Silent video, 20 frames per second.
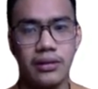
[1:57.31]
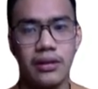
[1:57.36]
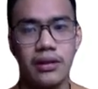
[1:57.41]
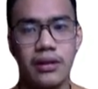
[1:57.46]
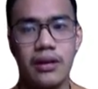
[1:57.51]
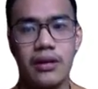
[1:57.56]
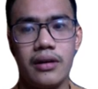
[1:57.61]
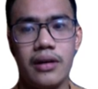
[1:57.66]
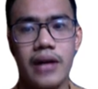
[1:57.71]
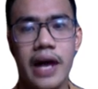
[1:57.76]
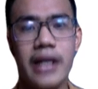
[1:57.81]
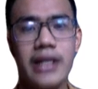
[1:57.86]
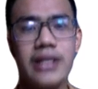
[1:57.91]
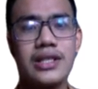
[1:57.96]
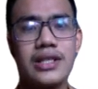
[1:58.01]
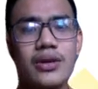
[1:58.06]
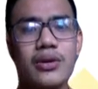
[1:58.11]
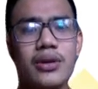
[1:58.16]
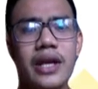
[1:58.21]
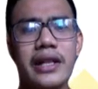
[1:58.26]
Right?
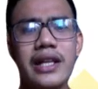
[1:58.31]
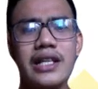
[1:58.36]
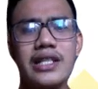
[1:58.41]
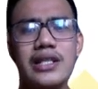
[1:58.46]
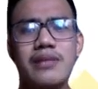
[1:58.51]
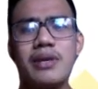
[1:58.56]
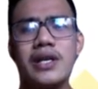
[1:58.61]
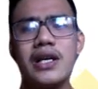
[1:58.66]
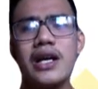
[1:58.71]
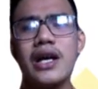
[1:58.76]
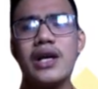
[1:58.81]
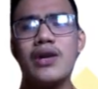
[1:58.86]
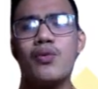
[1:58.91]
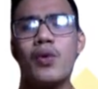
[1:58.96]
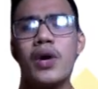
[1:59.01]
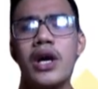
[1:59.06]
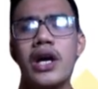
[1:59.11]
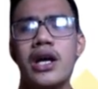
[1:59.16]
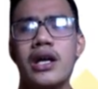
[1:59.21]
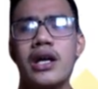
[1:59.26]
So let us
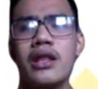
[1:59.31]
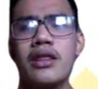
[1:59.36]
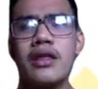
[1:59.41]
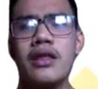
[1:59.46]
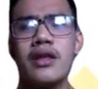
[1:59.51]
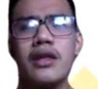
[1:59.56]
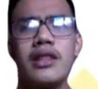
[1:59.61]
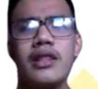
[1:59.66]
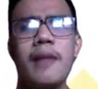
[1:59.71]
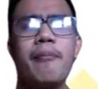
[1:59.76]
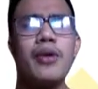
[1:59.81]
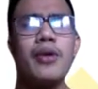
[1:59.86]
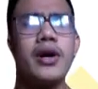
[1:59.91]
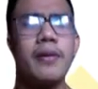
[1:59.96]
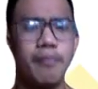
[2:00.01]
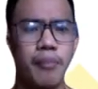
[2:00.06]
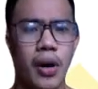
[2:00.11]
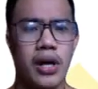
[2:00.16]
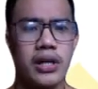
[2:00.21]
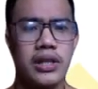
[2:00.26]
begin with the
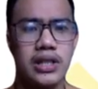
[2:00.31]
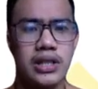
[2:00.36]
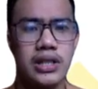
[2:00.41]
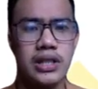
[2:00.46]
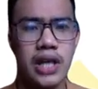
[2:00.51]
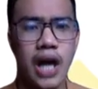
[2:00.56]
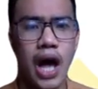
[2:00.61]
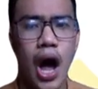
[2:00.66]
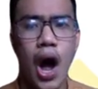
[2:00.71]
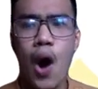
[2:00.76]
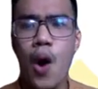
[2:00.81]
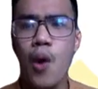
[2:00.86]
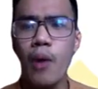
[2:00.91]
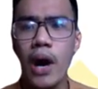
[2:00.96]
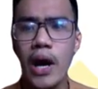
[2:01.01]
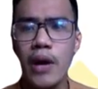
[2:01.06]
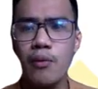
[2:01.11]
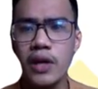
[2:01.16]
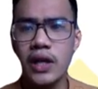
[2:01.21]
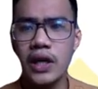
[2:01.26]
purpose
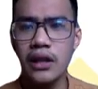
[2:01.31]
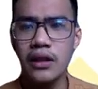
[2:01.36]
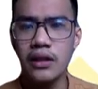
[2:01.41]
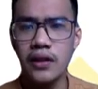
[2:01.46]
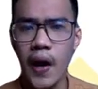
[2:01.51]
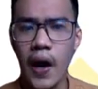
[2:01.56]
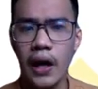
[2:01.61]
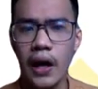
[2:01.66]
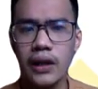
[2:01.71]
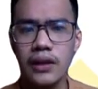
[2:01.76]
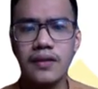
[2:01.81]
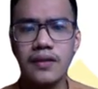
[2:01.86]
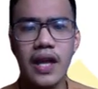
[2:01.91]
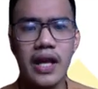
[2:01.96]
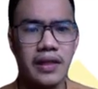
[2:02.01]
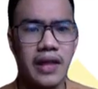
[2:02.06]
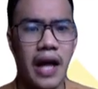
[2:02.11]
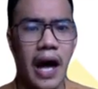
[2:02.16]
why we conduct data